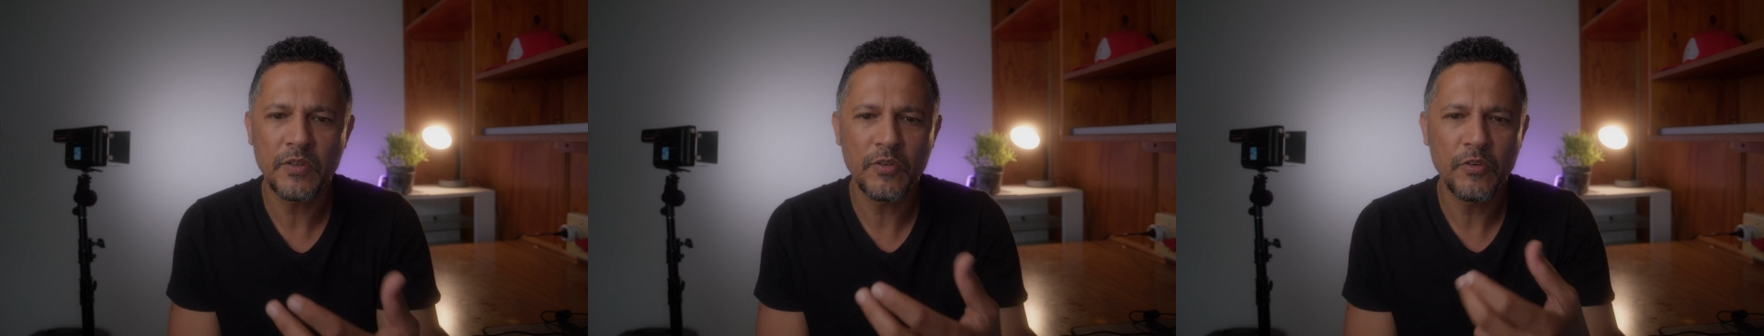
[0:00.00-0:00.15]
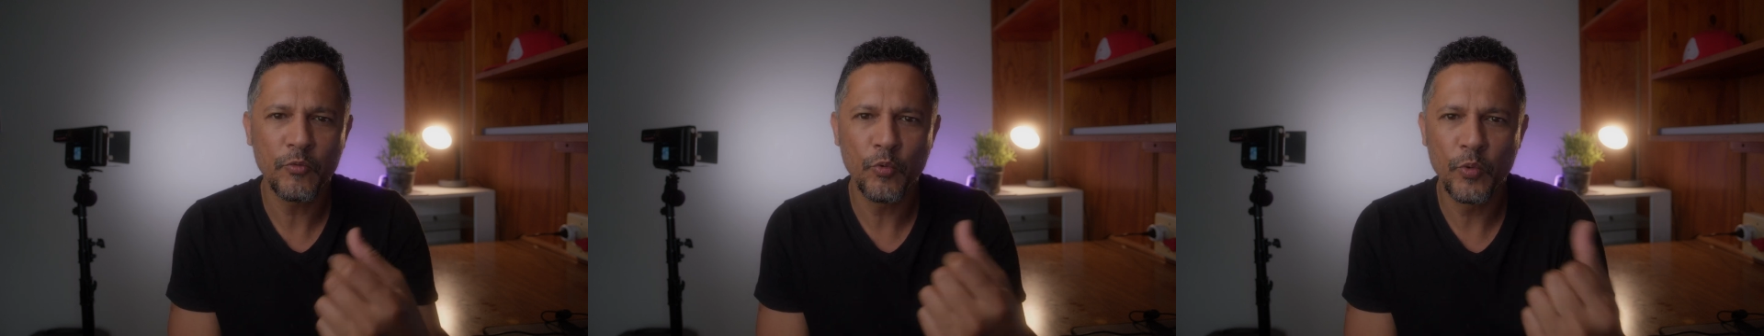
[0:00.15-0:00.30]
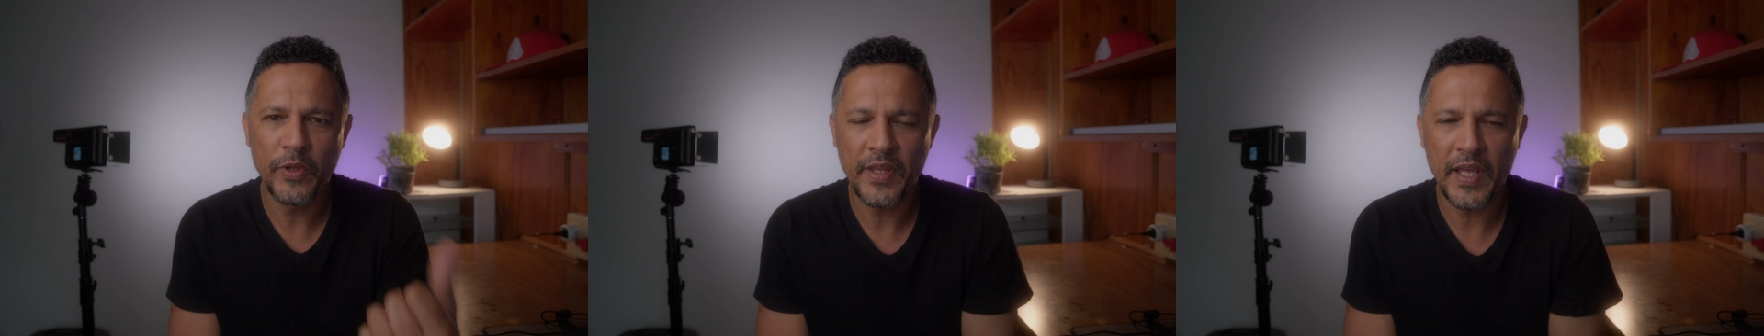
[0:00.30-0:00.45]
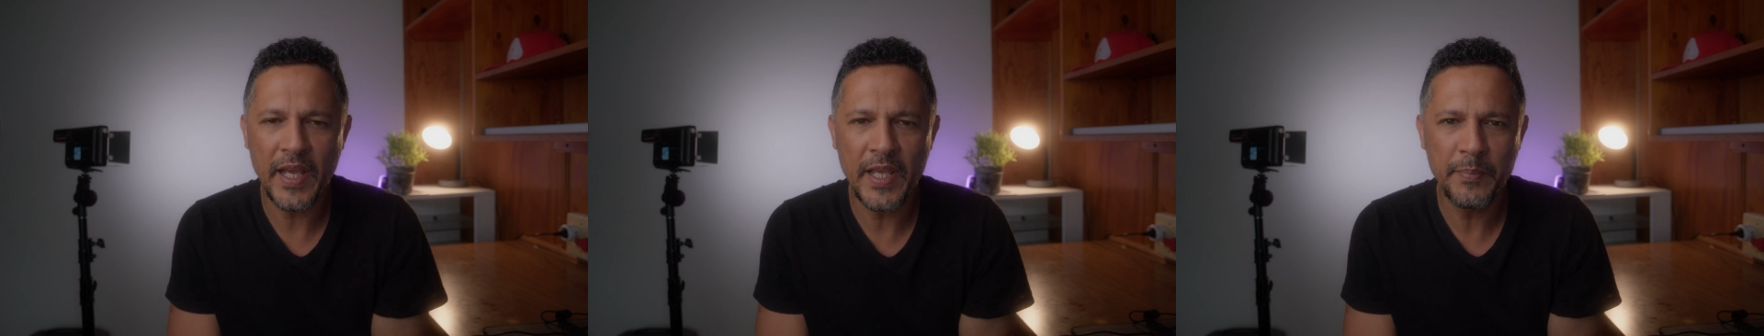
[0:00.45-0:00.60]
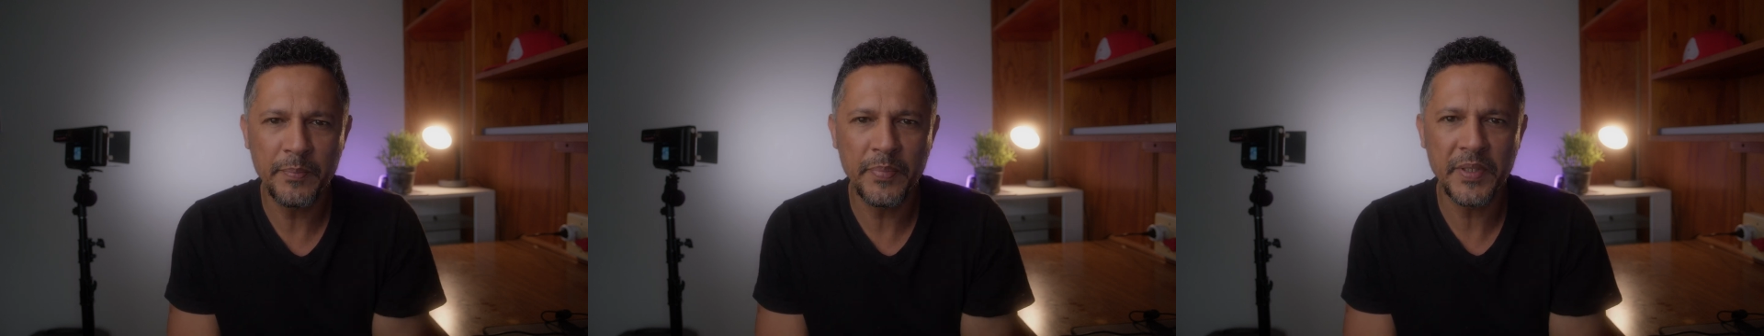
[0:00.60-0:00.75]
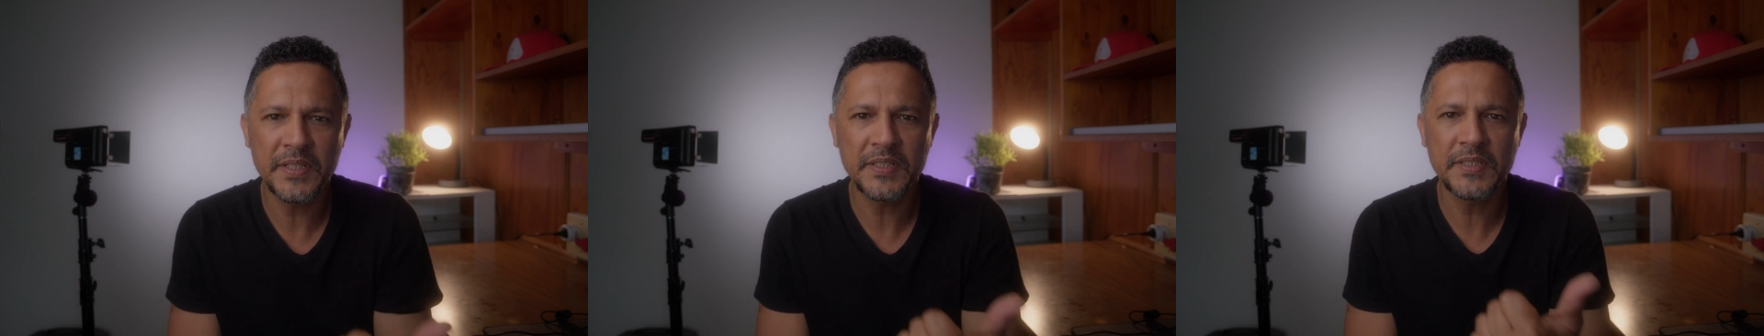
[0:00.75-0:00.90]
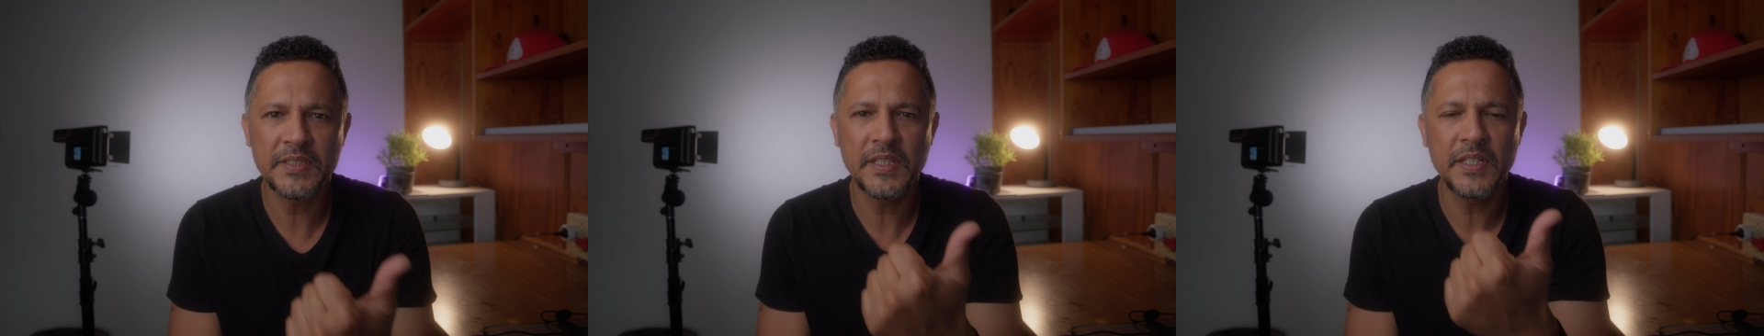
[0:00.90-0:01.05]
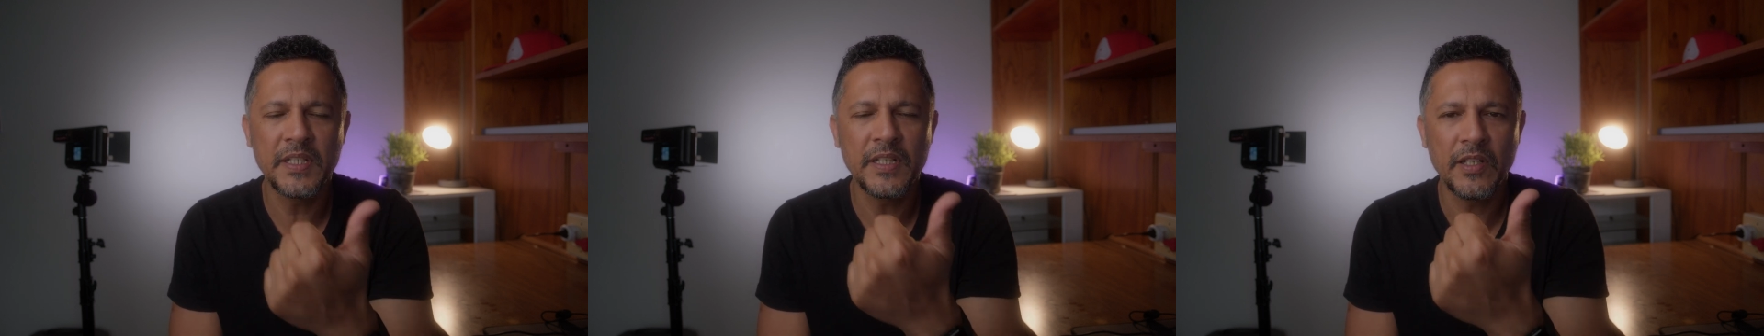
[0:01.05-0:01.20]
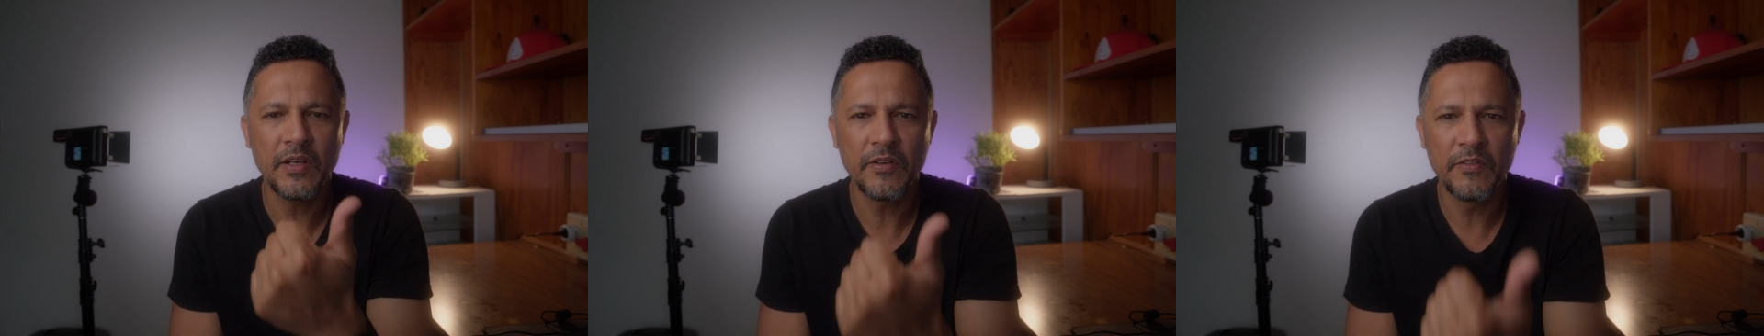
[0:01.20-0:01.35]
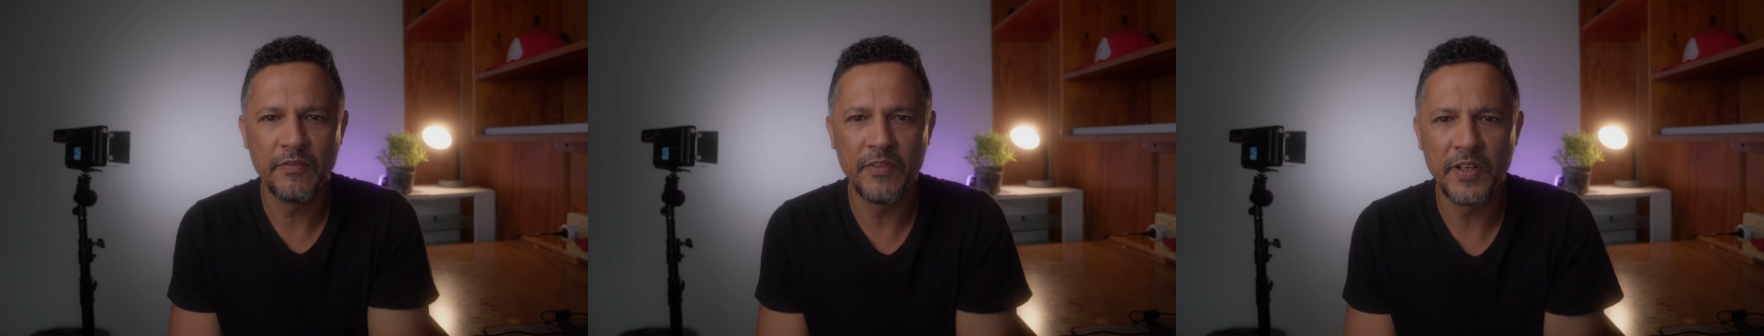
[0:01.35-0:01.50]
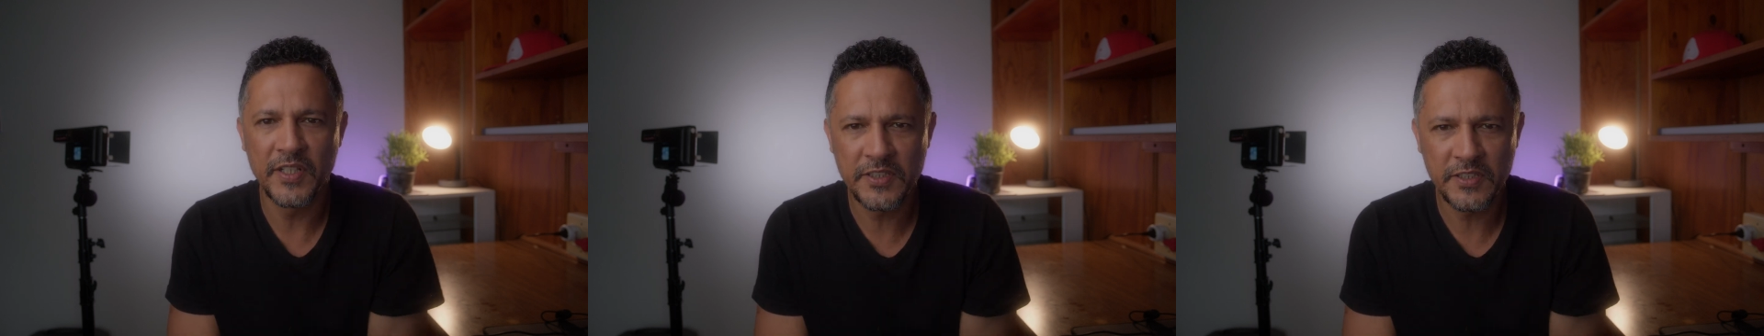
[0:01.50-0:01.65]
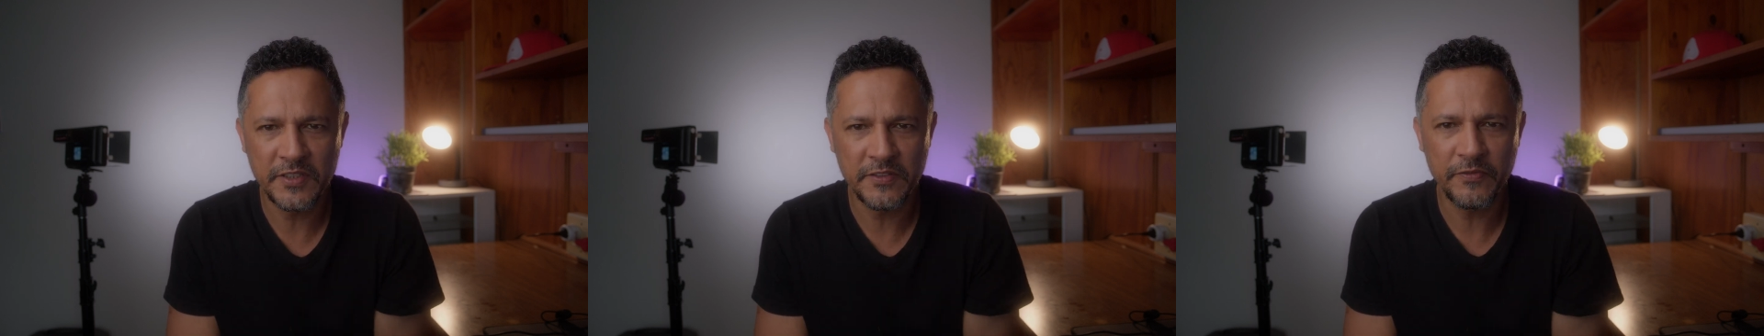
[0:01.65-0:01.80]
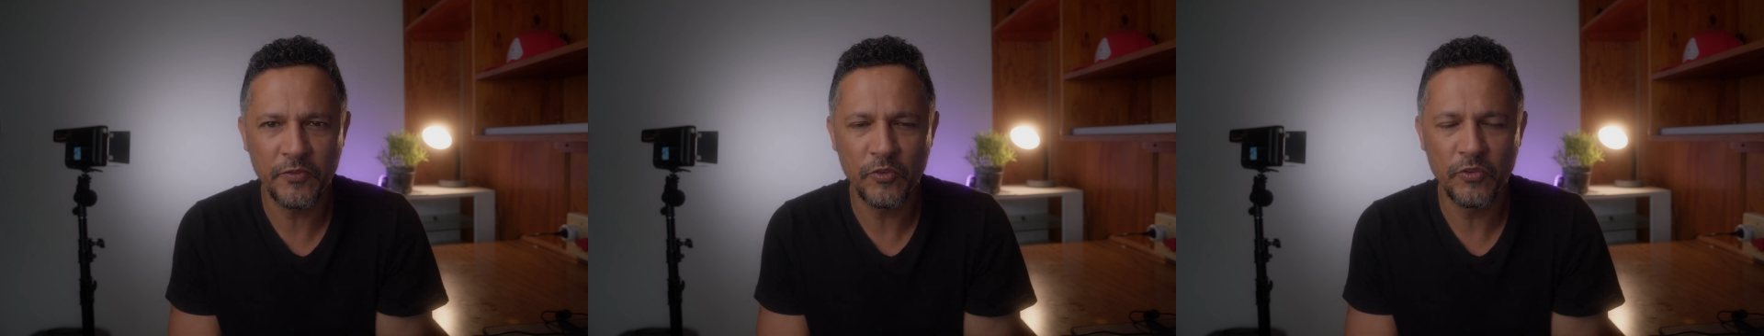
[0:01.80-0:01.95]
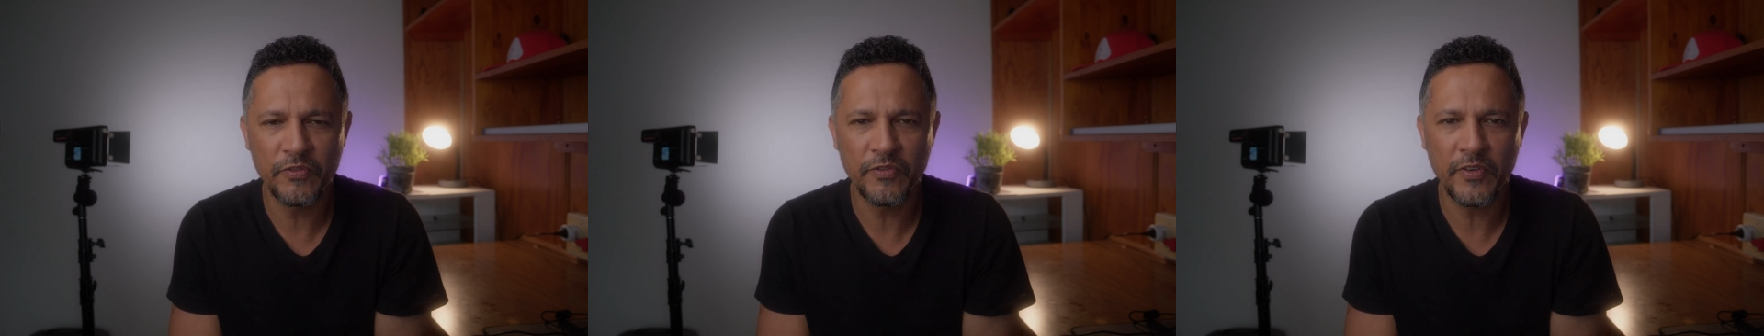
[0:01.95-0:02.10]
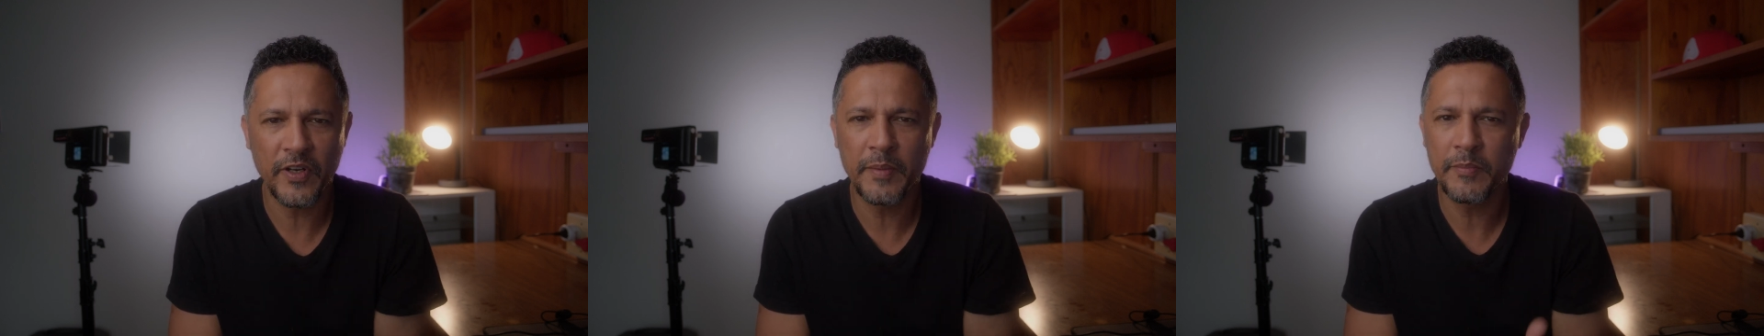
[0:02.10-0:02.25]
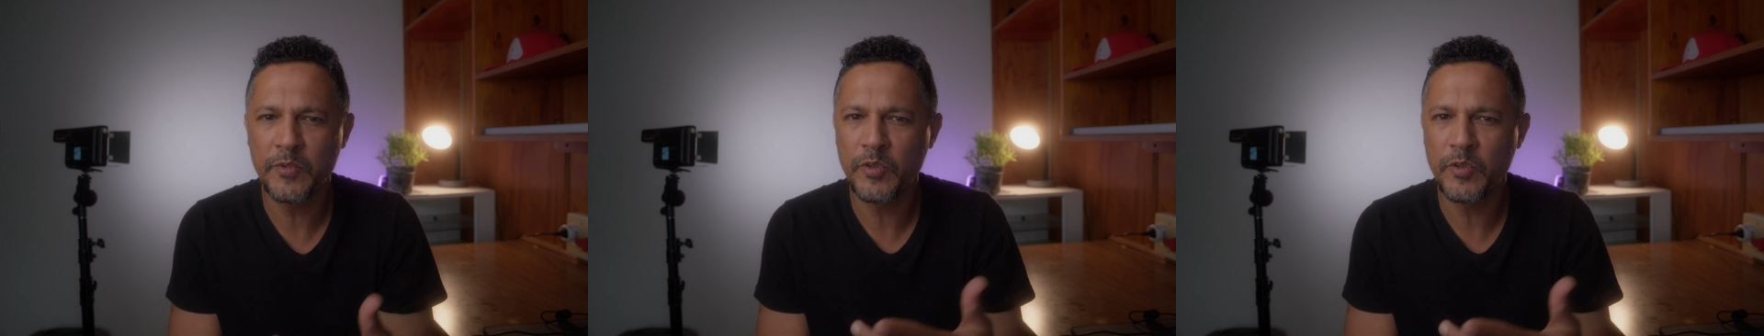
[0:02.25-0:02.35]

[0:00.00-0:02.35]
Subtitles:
with APS-C versus full frame.